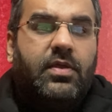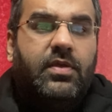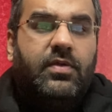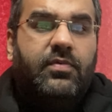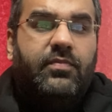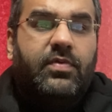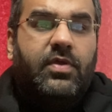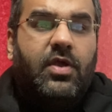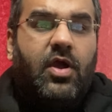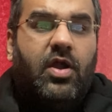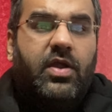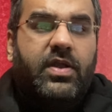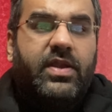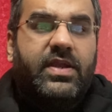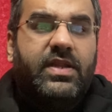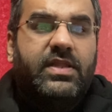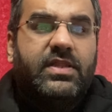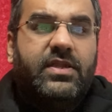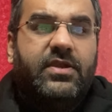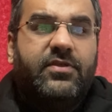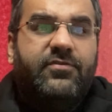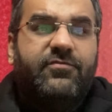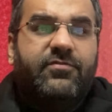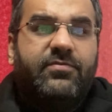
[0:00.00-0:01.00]
we got
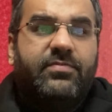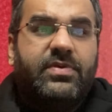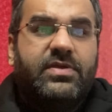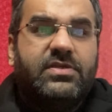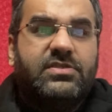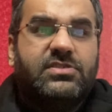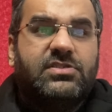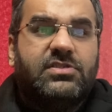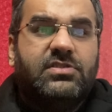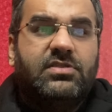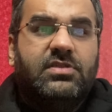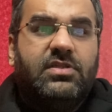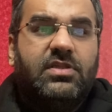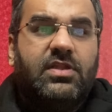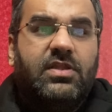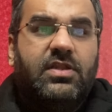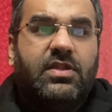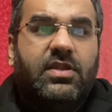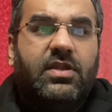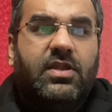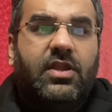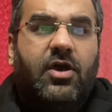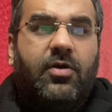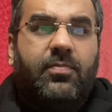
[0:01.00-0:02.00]
another information
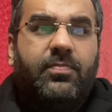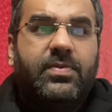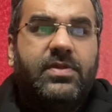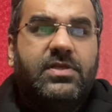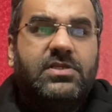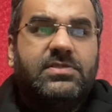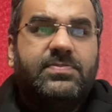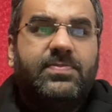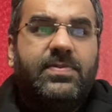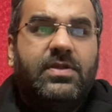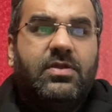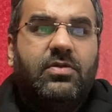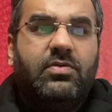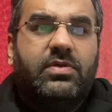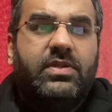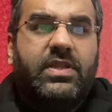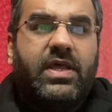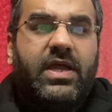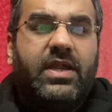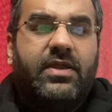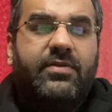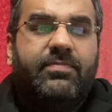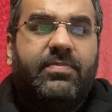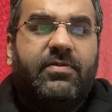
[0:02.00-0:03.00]
now please be note
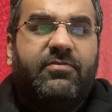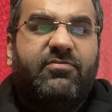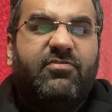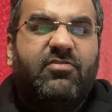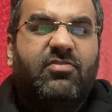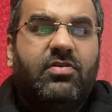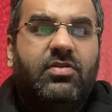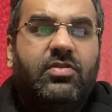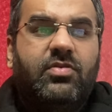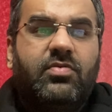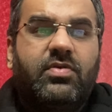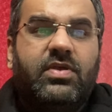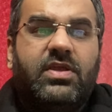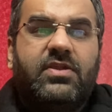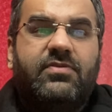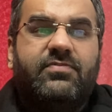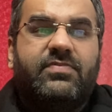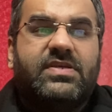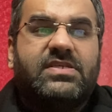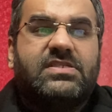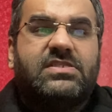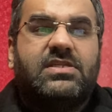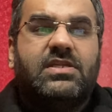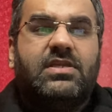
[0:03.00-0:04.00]
that before you
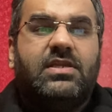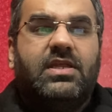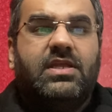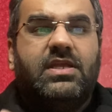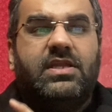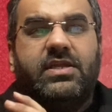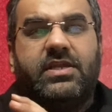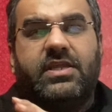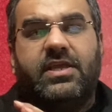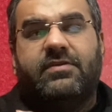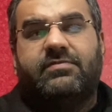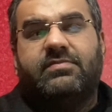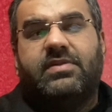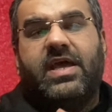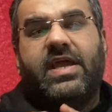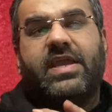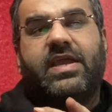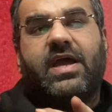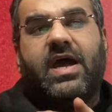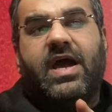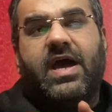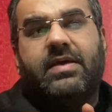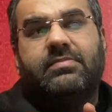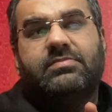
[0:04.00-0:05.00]
invest in etf
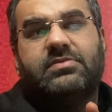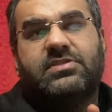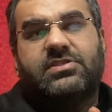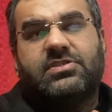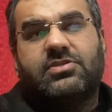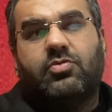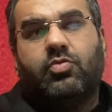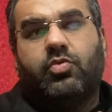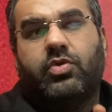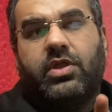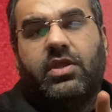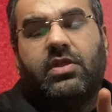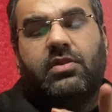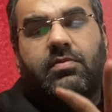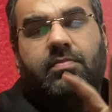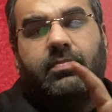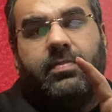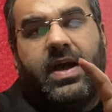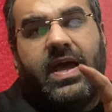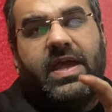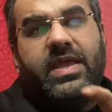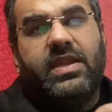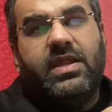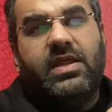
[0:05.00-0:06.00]
like i'm just quoting
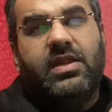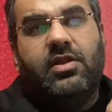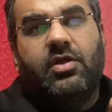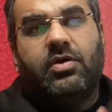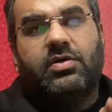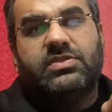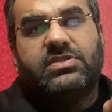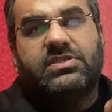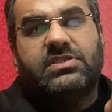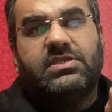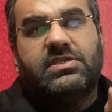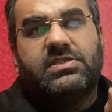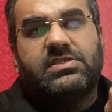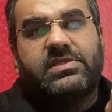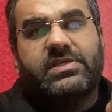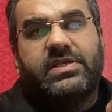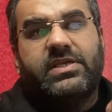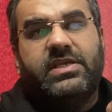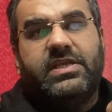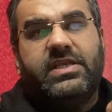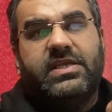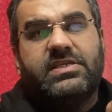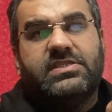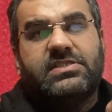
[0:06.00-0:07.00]
Mirae launches
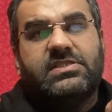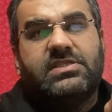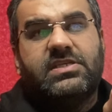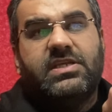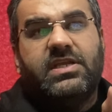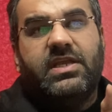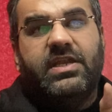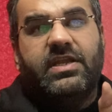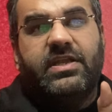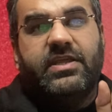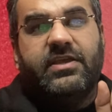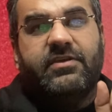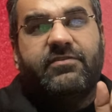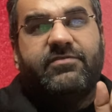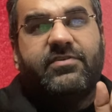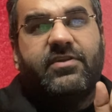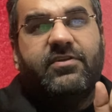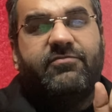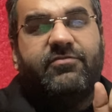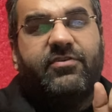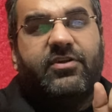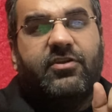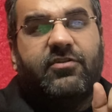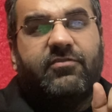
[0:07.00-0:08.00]
esg etf
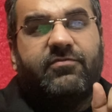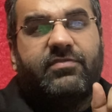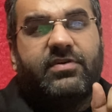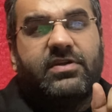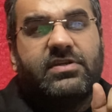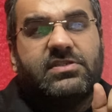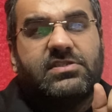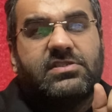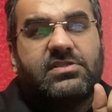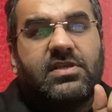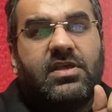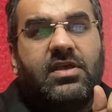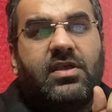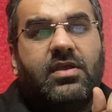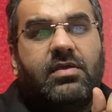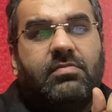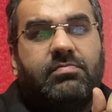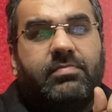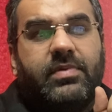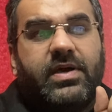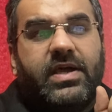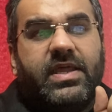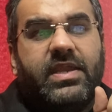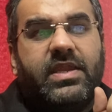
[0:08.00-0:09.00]
and fund of funds
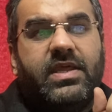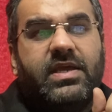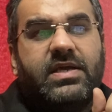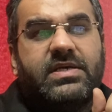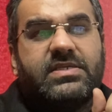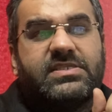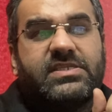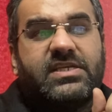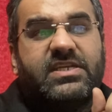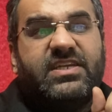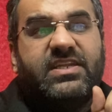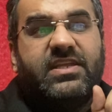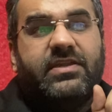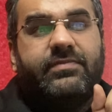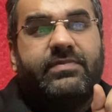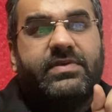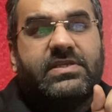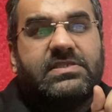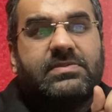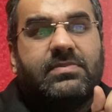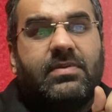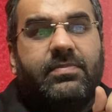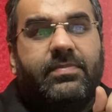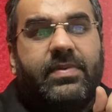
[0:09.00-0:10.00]
Mirae asset
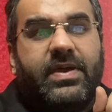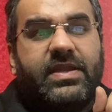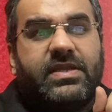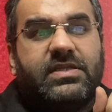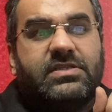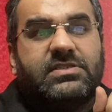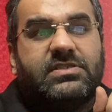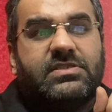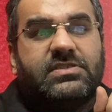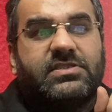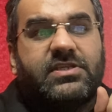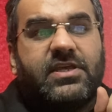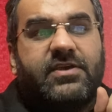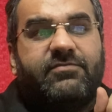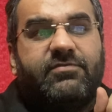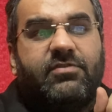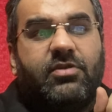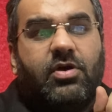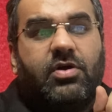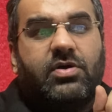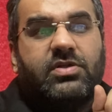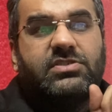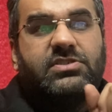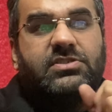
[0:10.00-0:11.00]
investment managers have
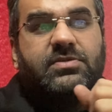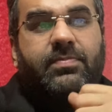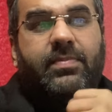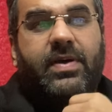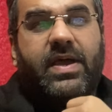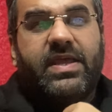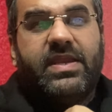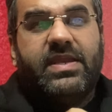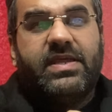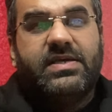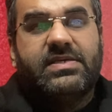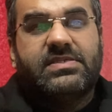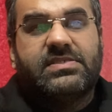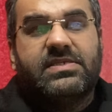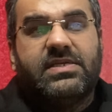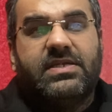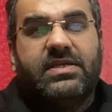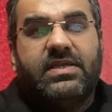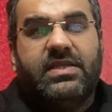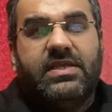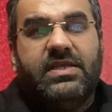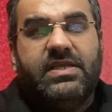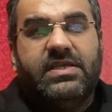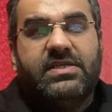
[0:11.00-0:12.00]
launched Mirae
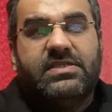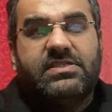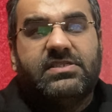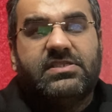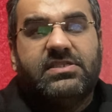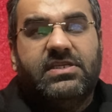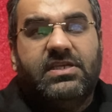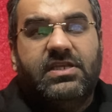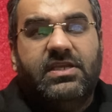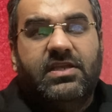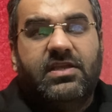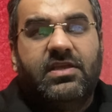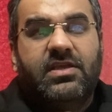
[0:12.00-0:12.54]
asset esg